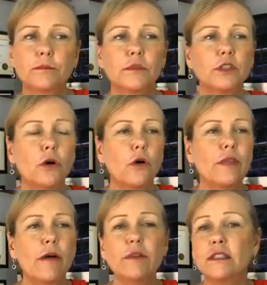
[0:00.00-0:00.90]
So
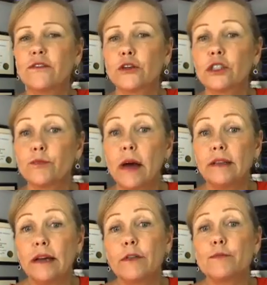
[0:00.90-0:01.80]
that was the first
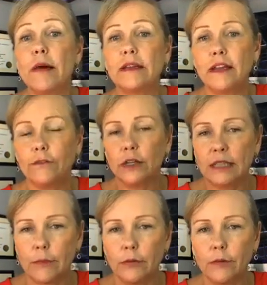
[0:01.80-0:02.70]
Monday. That was Monday, for
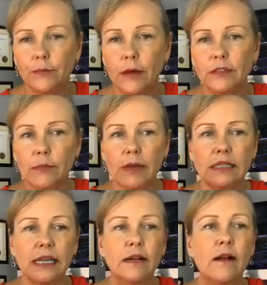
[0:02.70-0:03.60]
example. That was a
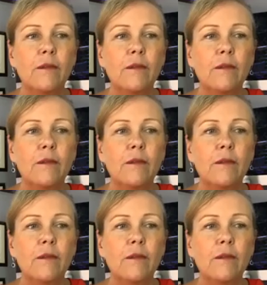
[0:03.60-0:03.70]
Monday.